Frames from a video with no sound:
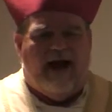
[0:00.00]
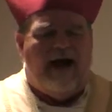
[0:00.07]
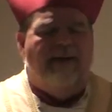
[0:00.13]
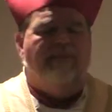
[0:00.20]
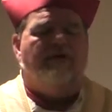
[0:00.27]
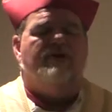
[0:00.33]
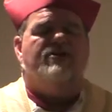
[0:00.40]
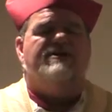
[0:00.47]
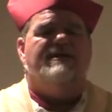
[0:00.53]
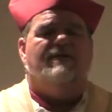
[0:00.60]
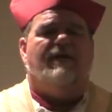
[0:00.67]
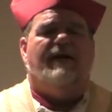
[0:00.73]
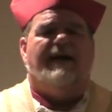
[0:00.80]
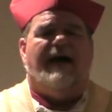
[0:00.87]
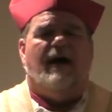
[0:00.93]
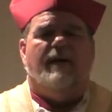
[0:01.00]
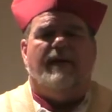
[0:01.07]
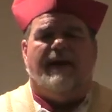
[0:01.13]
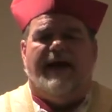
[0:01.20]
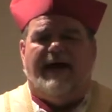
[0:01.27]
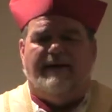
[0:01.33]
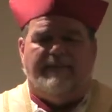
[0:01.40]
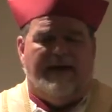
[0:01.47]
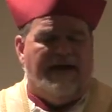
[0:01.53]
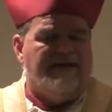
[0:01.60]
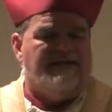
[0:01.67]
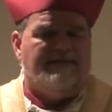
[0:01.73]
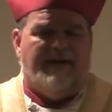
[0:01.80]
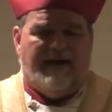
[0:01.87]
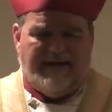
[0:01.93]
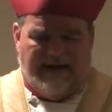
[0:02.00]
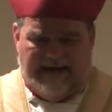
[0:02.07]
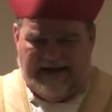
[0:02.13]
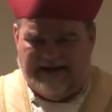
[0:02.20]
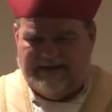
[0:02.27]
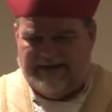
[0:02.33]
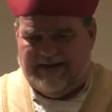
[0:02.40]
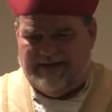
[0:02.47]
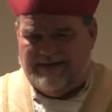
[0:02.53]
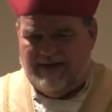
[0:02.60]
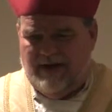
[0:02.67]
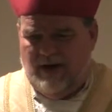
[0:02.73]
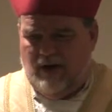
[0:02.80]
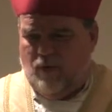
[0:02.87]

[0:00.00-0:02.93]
I'm going to still allow the Latin Mass in my diocese.